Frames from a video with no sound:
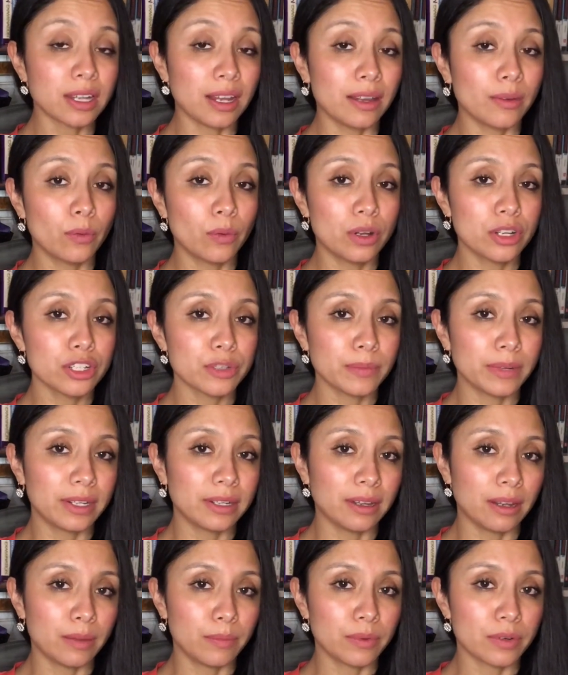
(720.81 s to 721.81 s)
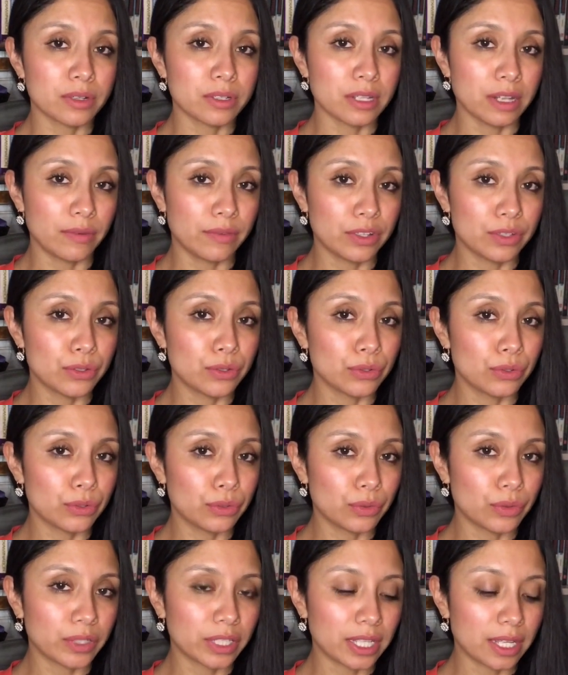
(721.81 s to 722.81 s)
I wash my diapers every 2 to
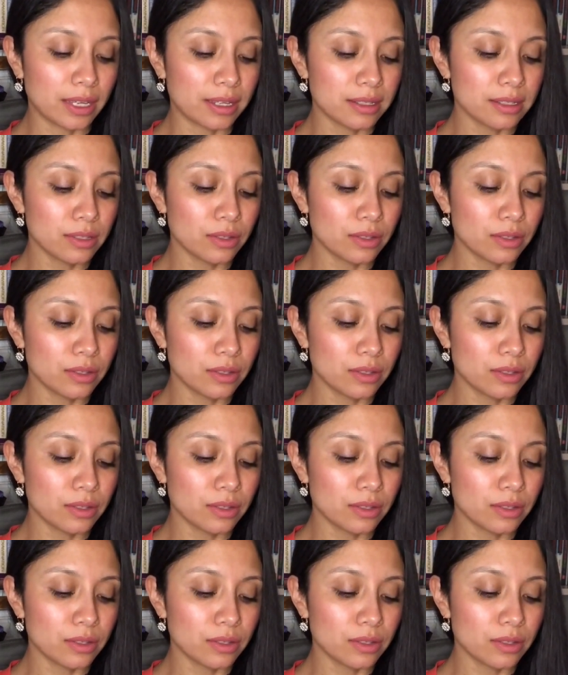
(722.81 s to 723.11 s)
3 days,